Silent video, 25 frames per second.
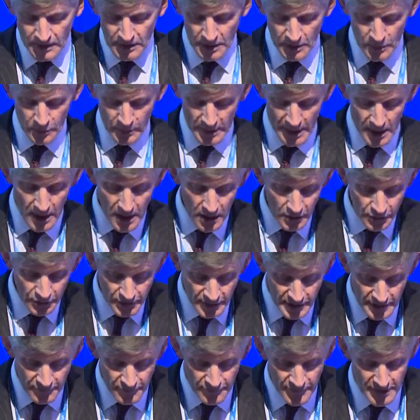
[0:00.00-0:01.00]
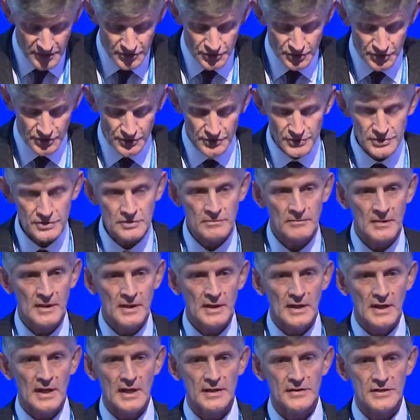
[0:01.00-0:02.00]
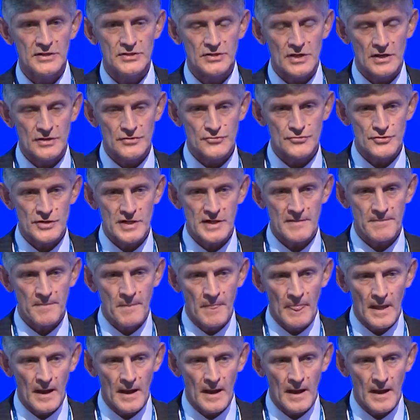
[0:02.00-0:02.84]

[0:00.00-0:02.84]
you know, we are good at inventions in this country,